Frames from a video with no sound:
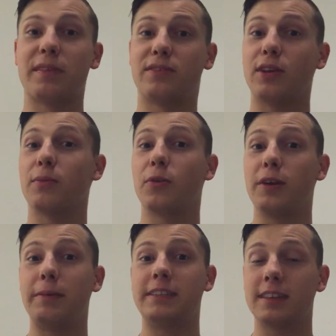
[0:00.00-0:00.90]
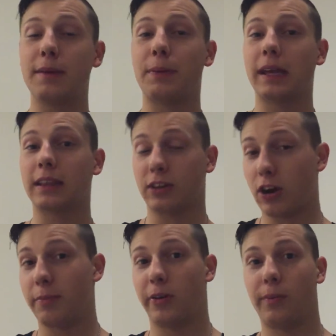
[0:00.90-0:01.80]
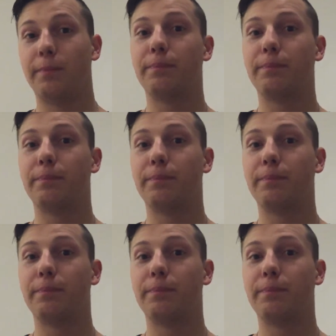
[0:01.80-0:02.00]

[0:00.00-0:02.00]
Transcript: So I'm going to be sleeping in the terminal,